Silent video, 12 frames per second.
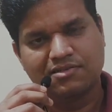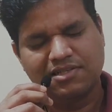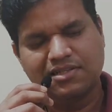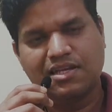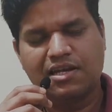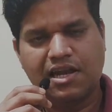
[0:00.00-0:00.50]

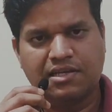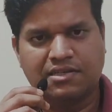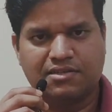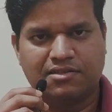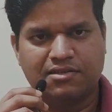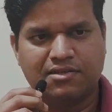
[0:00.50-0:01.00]
then they're lying.
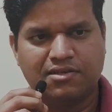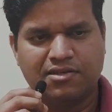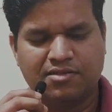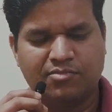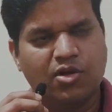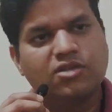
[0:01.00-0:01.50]

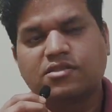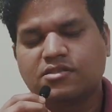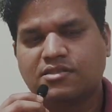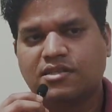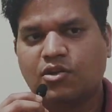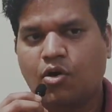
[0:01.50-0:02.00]
Because
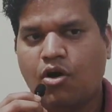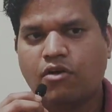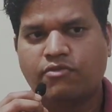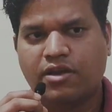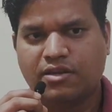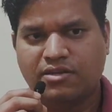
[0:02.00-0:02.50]
it's the law
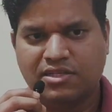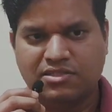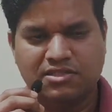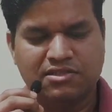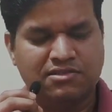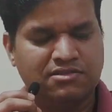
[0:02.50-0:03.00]
of
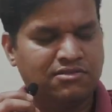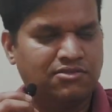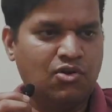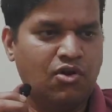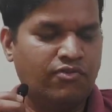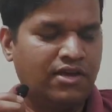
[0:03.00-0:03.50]
nature,
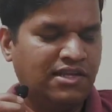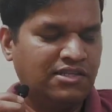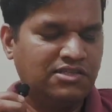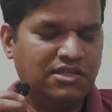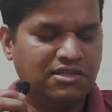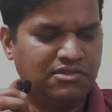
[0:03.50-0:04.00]
law of
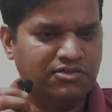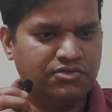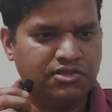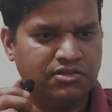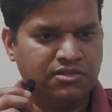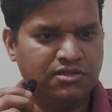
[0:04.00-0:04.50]
energy
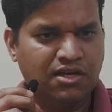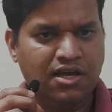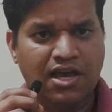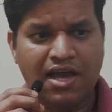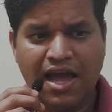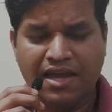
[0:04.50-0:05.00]
conservation.
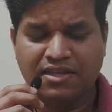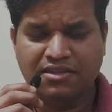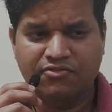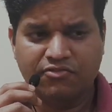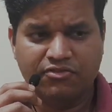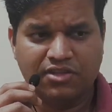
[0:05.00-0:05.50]
And
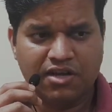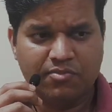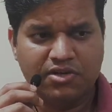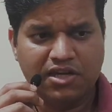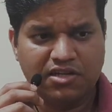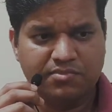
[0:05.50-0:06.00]
in
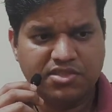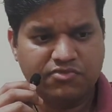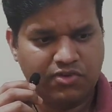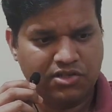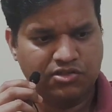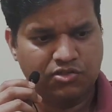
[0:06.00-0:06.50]
thermodynamics
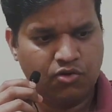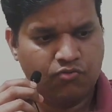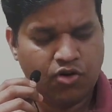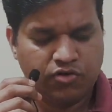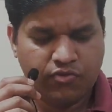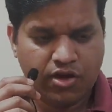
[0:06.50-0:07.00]
first law,
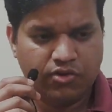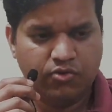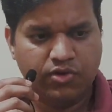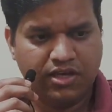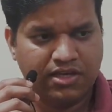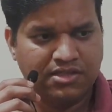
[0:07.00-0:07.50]
what we are
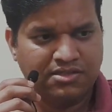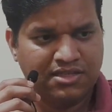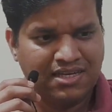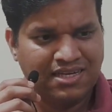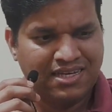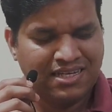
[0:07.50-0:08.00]
doing is
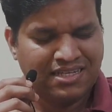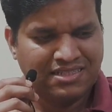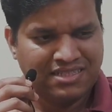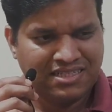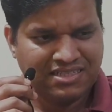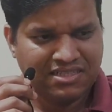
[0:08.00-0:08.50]

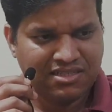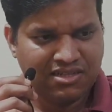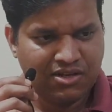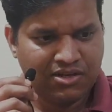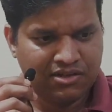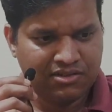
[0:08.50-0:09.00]
just
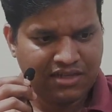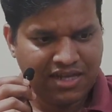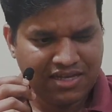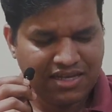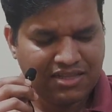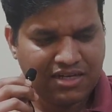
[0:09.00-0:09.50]

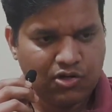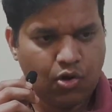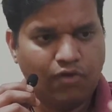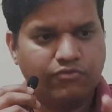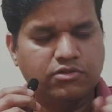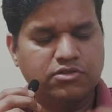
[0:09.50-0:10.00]
taking that
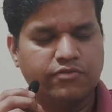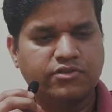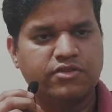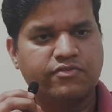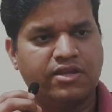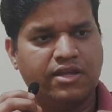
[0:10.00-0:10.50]
law of
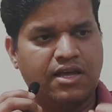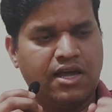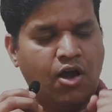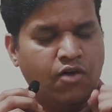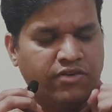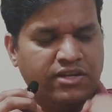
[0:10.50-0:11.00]
conservation
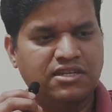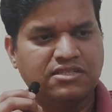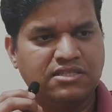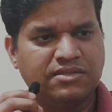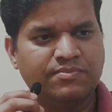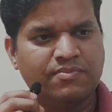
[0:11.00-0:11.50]
of
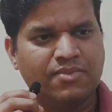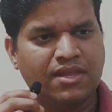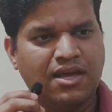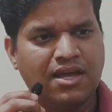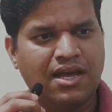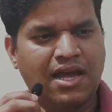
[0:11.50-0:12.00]
energy
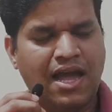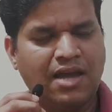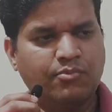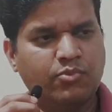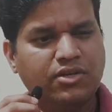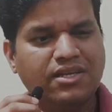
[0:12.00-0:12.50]

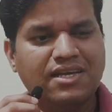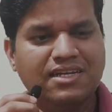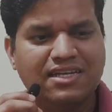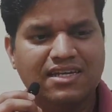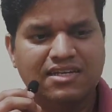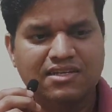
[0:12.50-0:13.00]
and putting
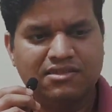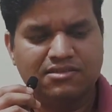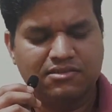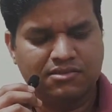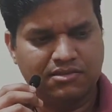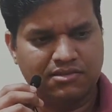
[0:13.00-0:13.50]
it in a